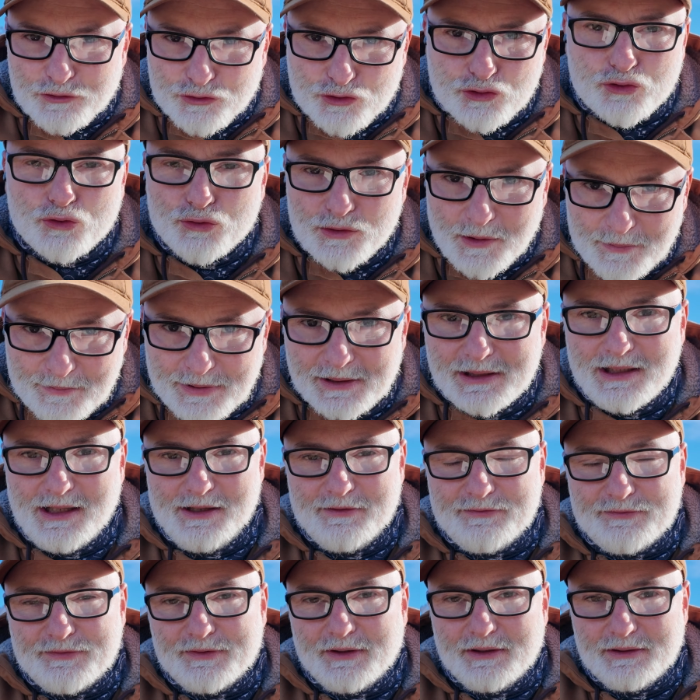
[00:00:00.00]
truly
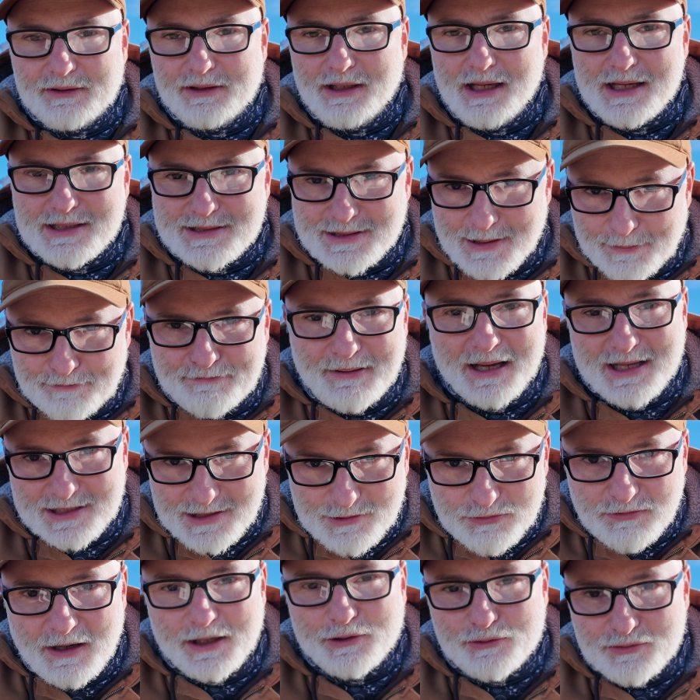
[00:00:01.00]
believe is the
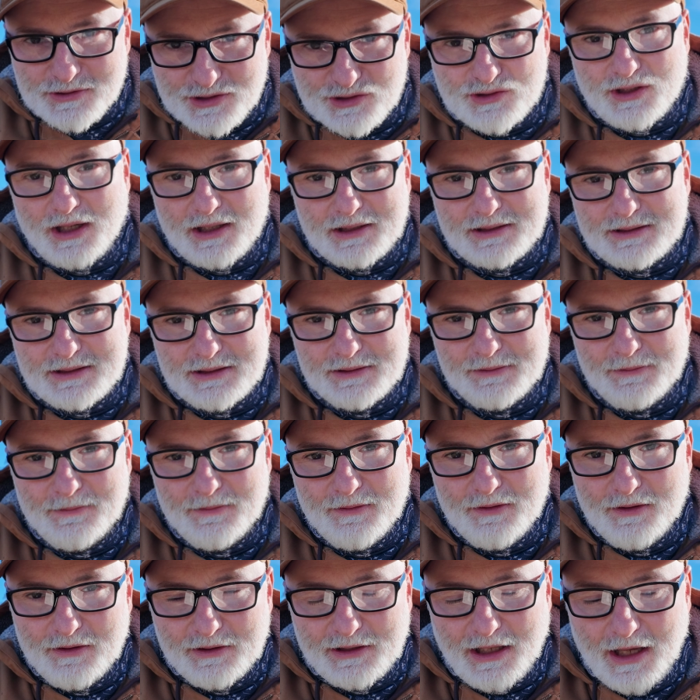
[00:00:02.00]
best way to start.
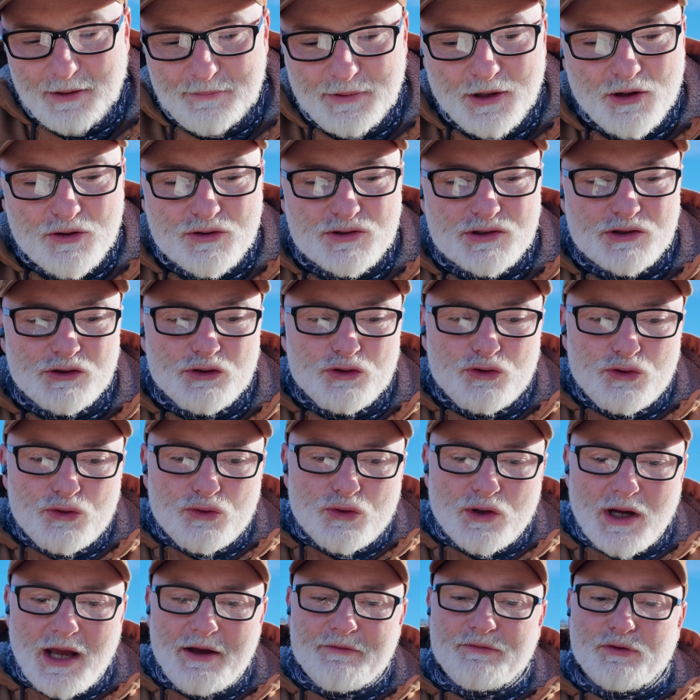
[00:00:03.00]
Okay, because
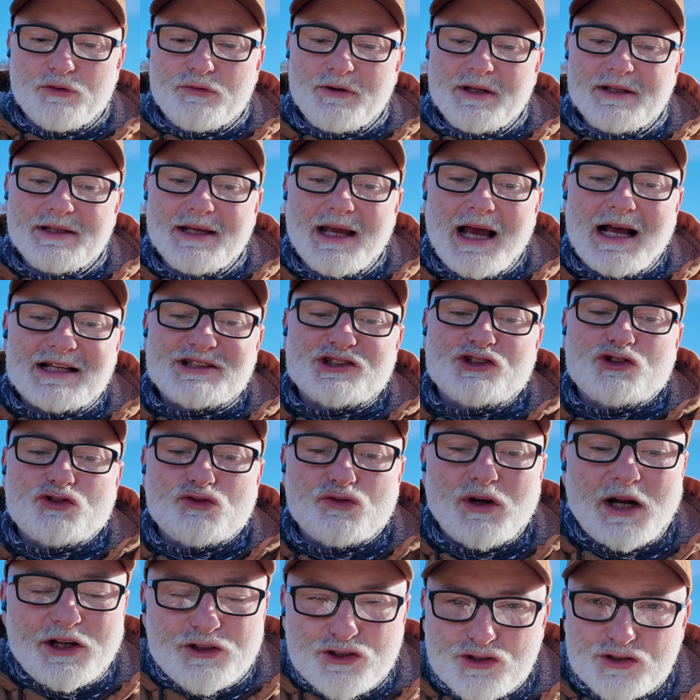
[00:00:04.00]
you have already a
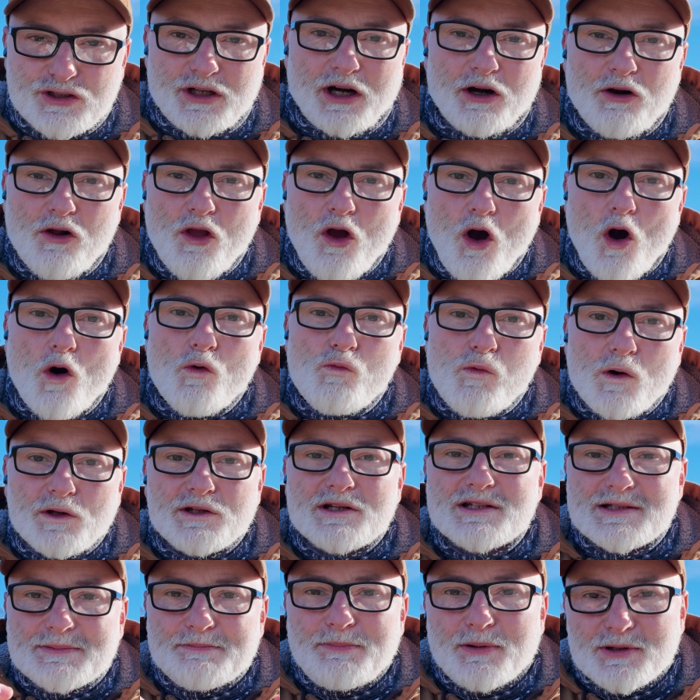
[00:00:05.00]
structure of what
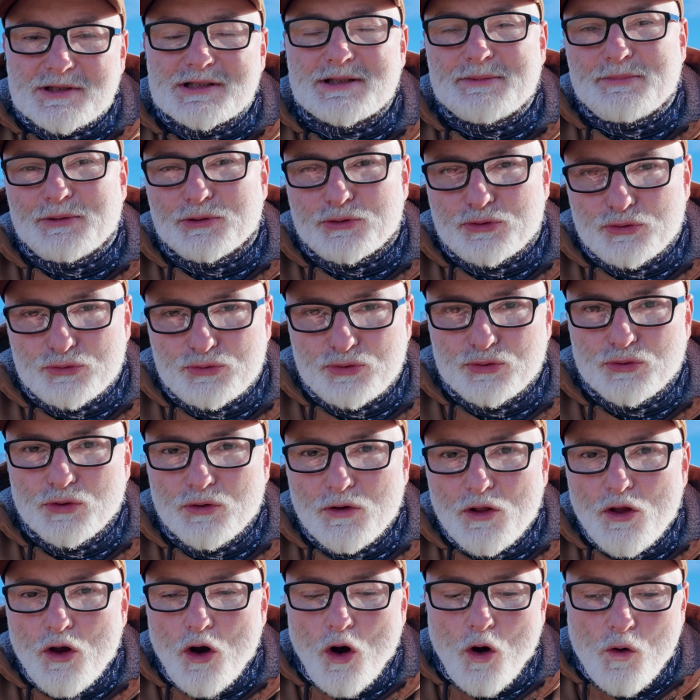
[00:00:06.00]
is possible to do,
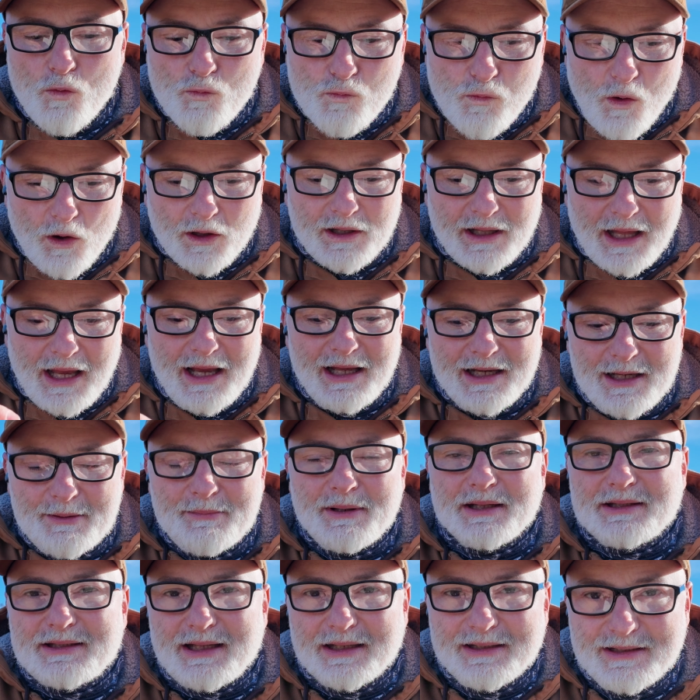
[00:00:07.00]
or what
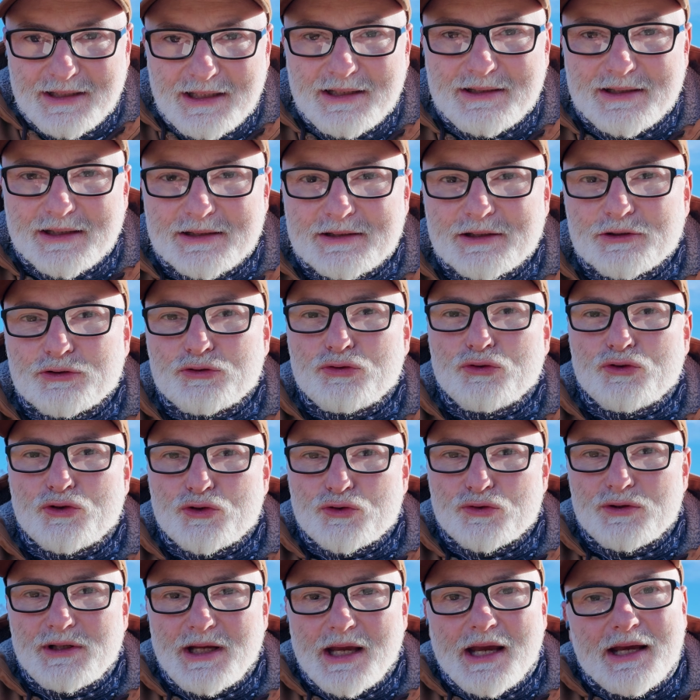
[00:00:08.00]
elements are needed to
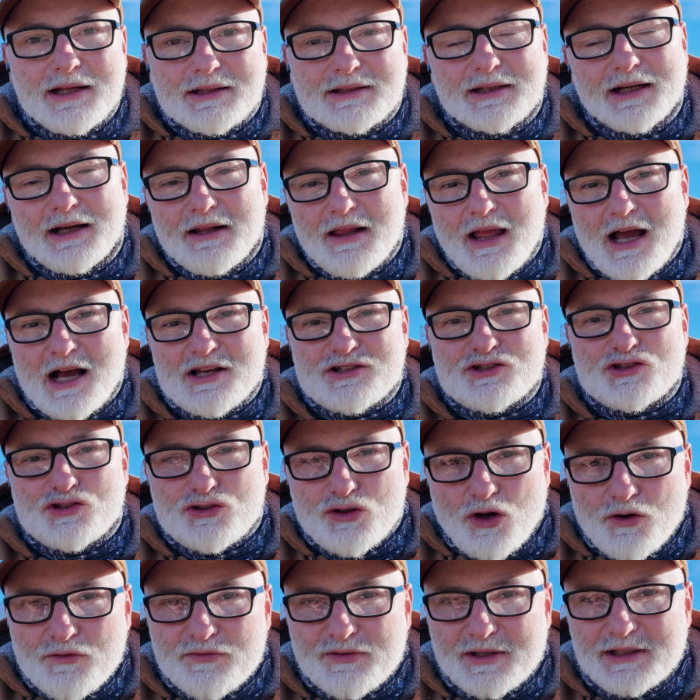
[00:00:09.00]
create a
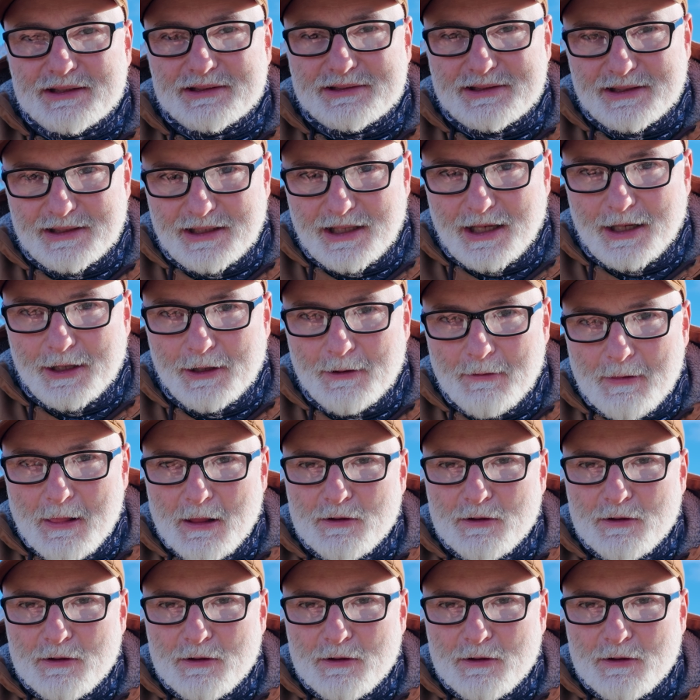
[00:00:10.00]
sovereign AI.